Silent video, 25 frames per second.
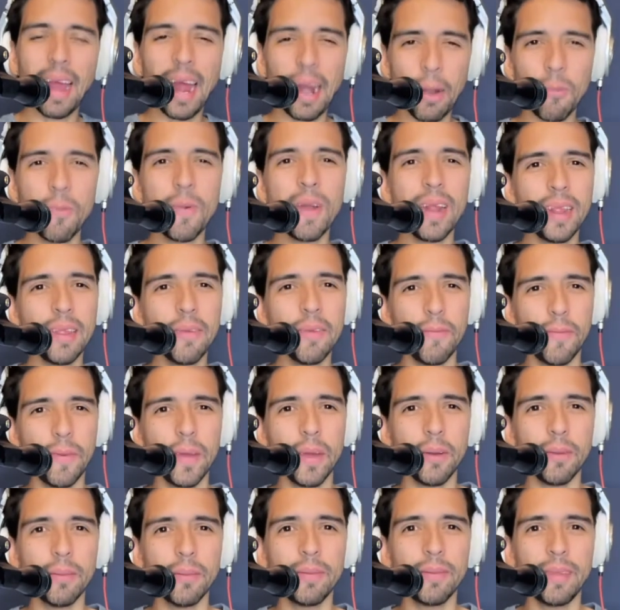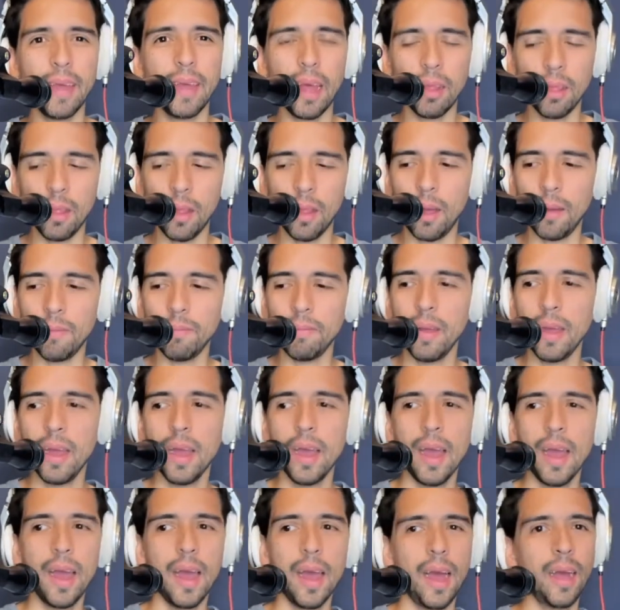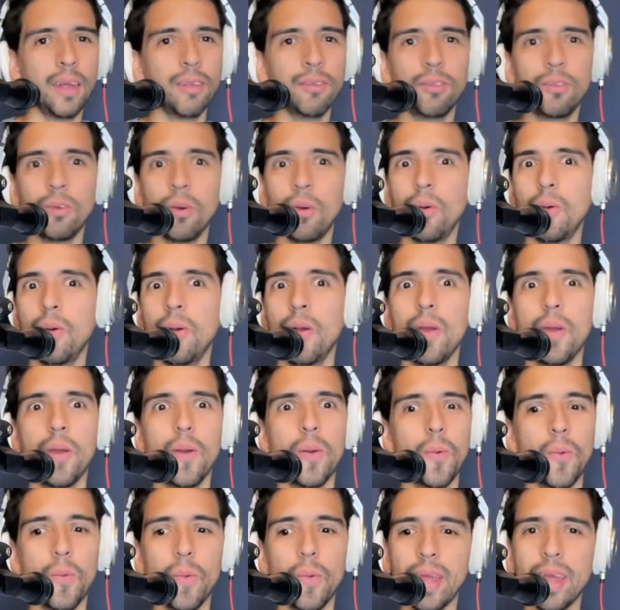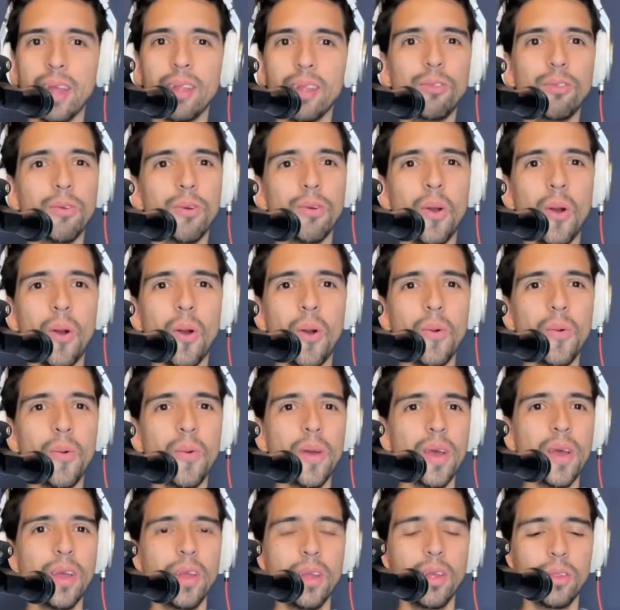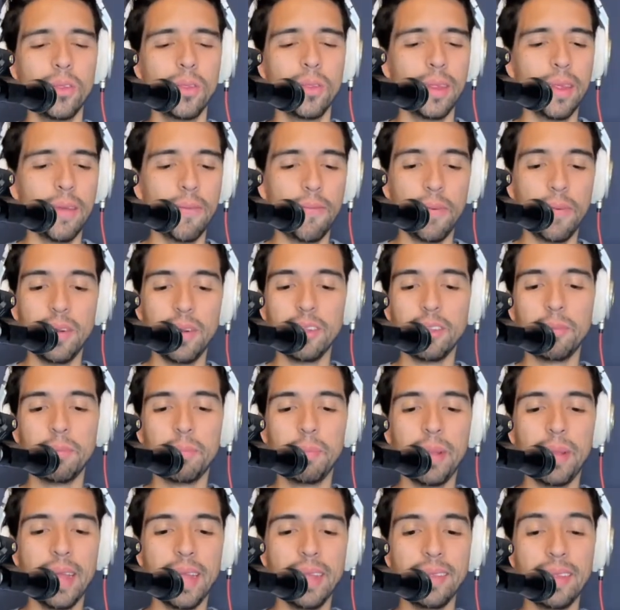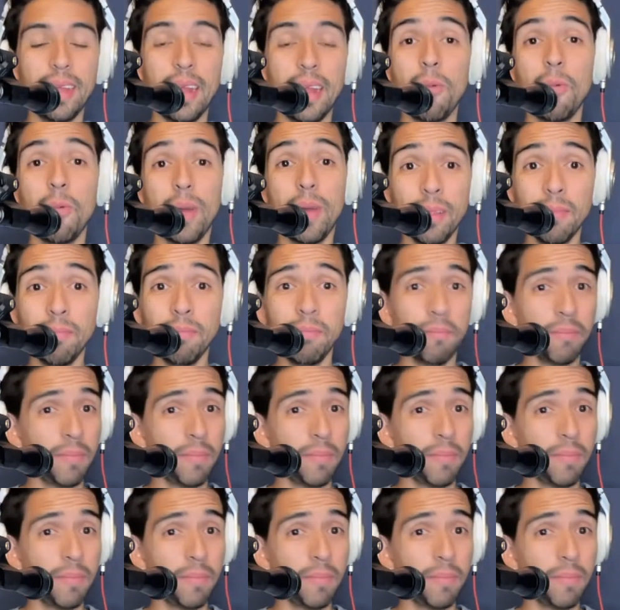really felt that love. And so we get to go. The first place that I went